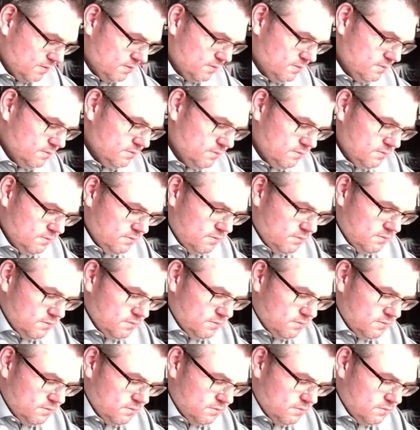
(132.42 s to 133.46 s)

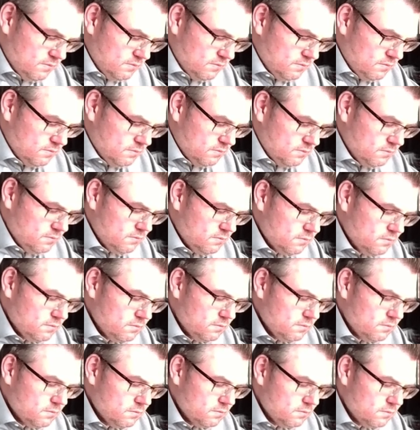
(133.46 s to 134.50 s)

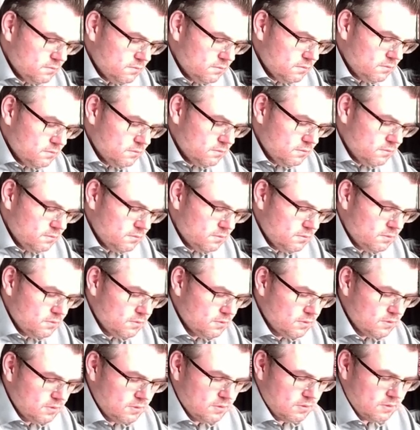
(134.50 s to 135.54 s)

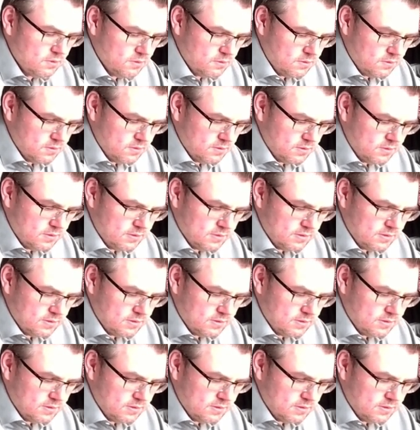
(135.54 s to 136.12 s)
[no speech]